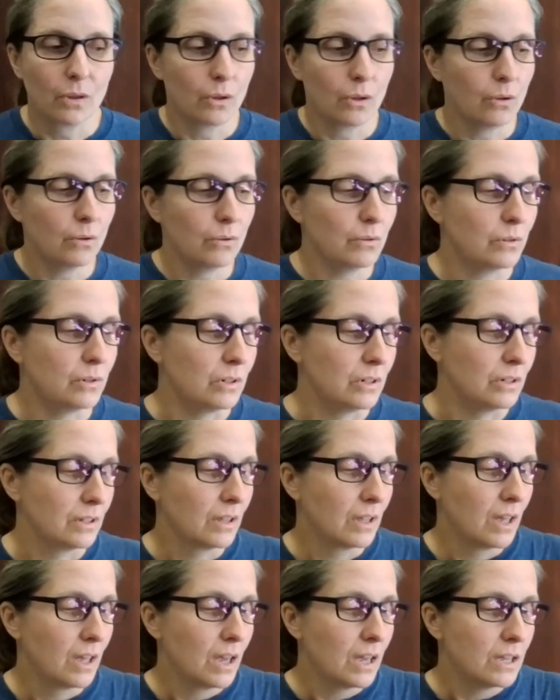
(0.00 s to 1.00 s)
Cool.
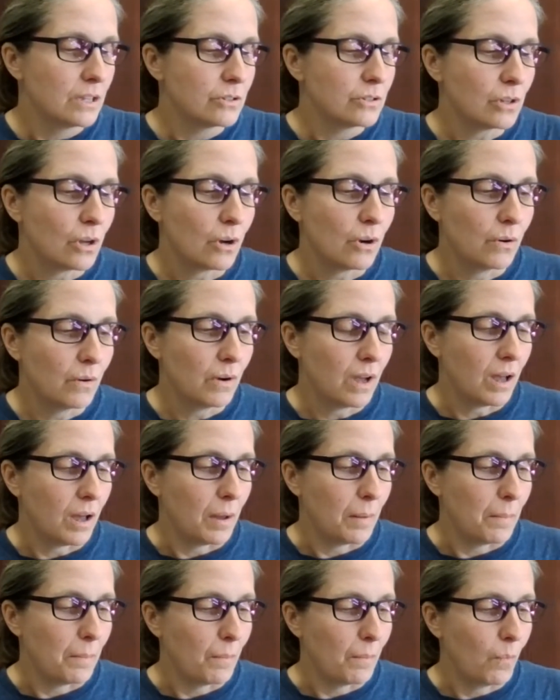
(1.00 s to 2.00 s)
So
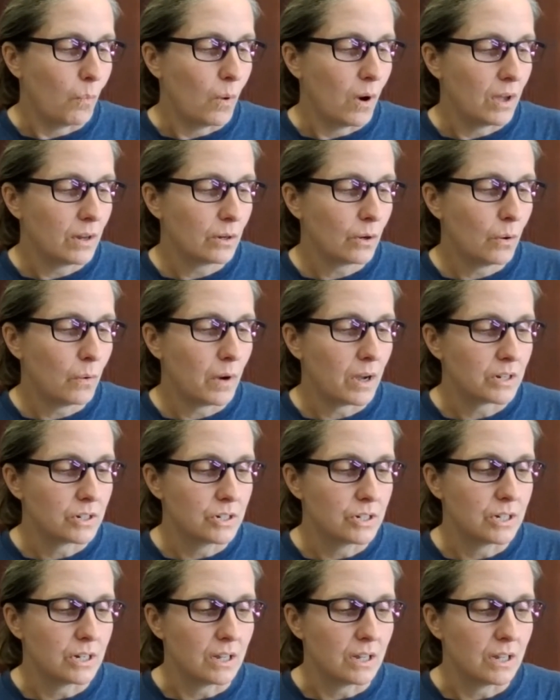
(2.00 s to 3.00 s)
one
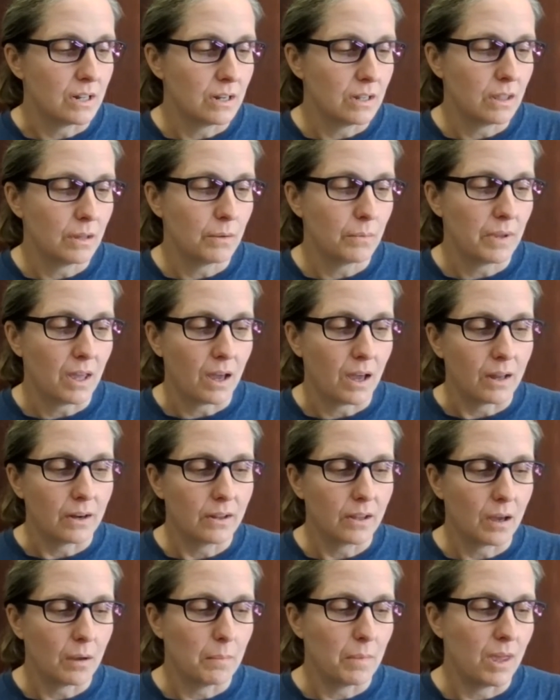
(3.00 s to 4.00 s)
question that we
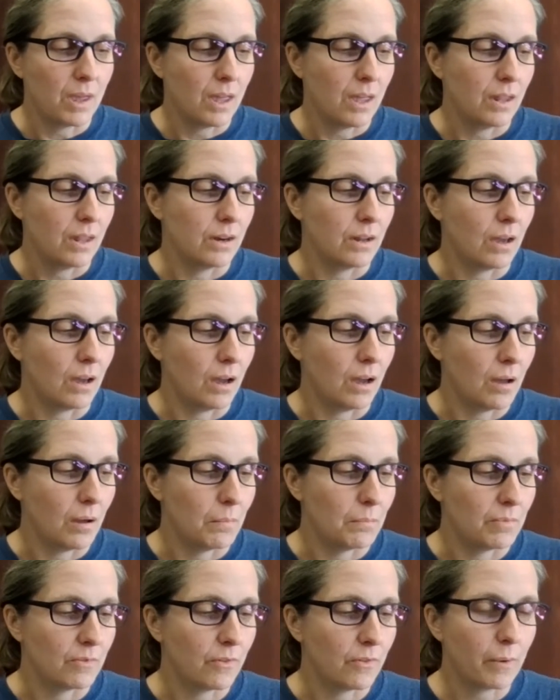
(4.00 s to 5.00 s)
had come in
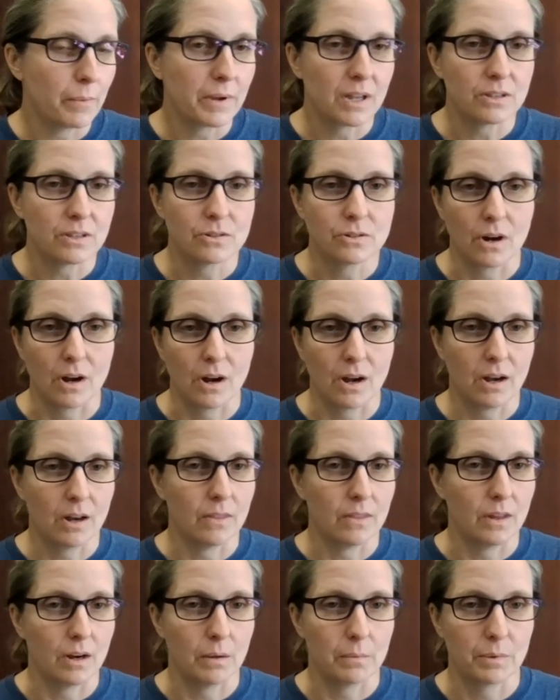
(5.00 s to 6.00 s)
before we got started,
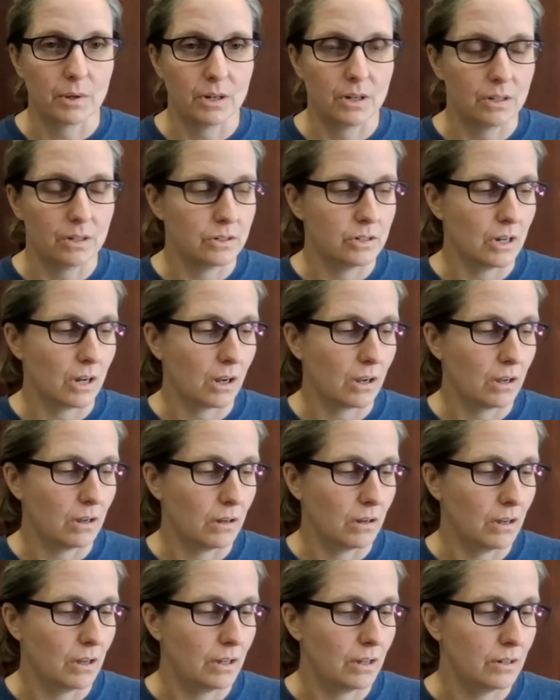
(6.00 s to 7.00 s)
and then I'm going to check
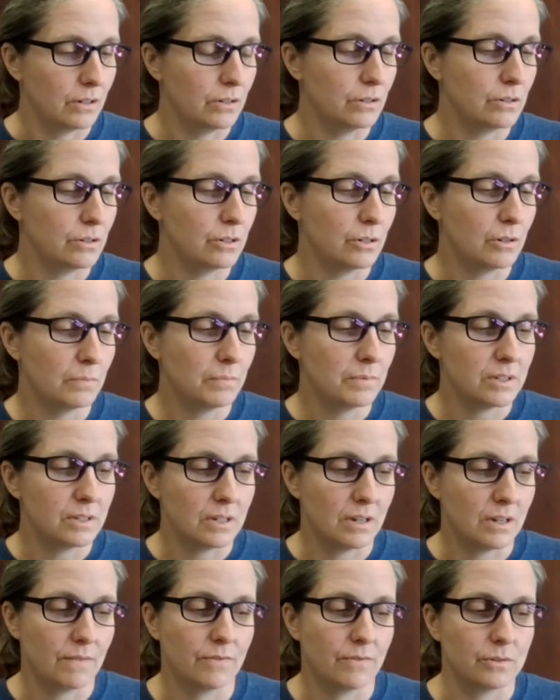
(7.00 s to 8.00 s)
on YouTube to
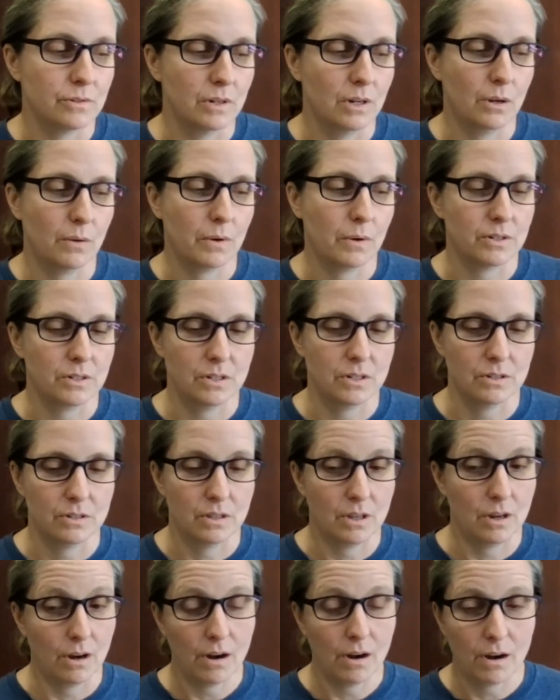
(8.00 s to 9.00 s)
see if there's any questions
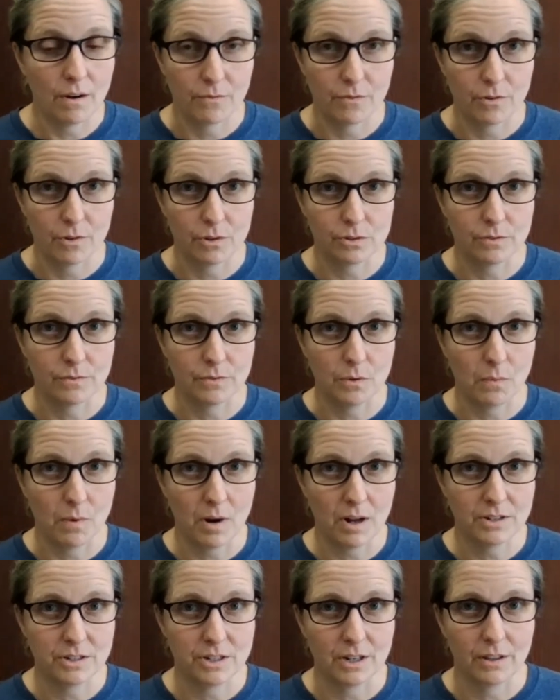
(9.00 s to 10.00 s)
there. And for those of you
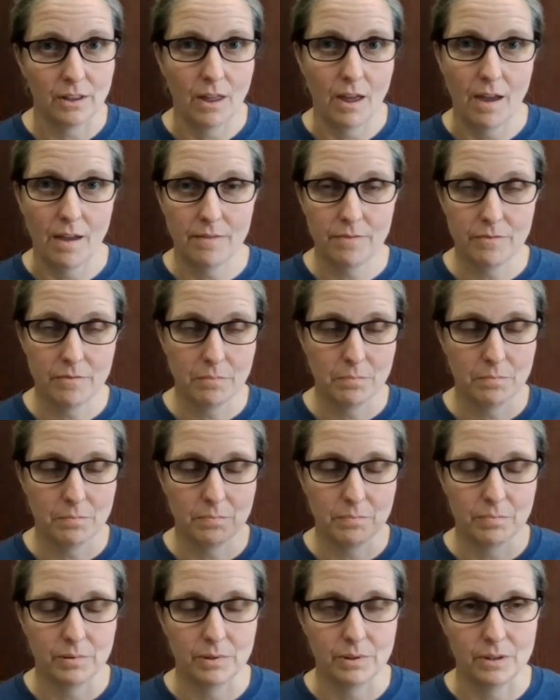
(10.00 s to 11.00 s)
watching live,
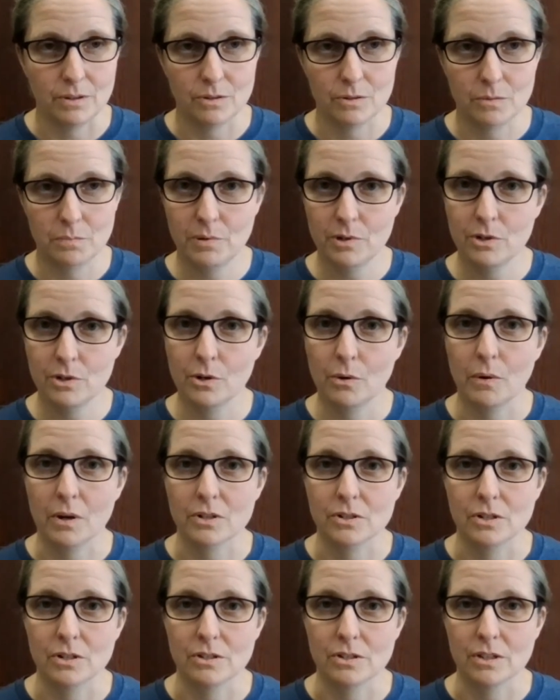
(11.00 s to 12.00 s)
please put your
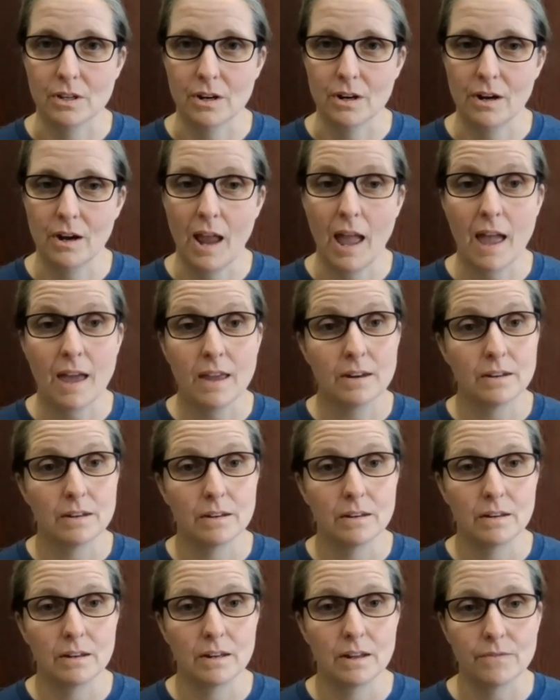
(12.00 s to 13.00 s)
questions there. And
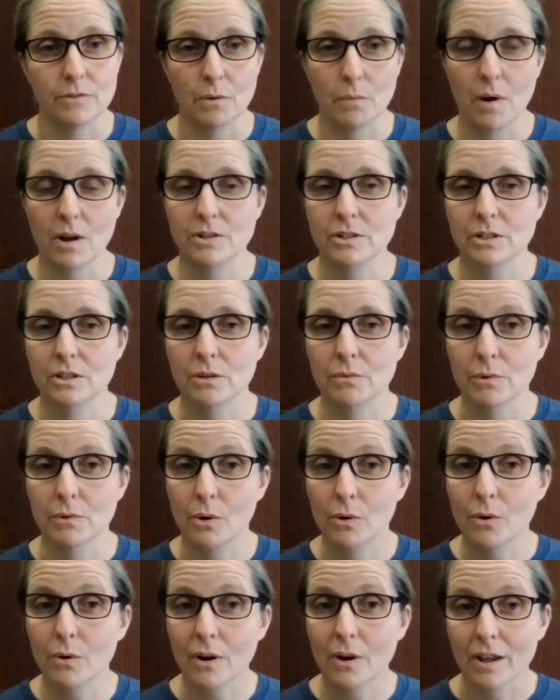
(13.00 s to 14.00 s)
if you're watching the
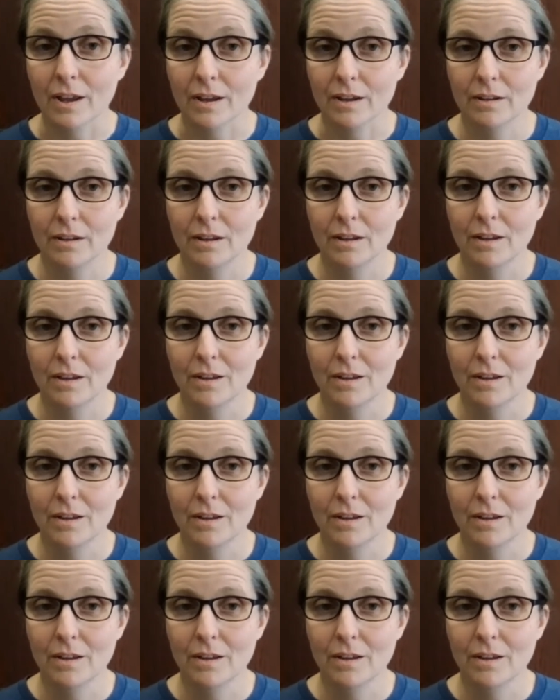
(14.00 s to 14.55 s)
recording,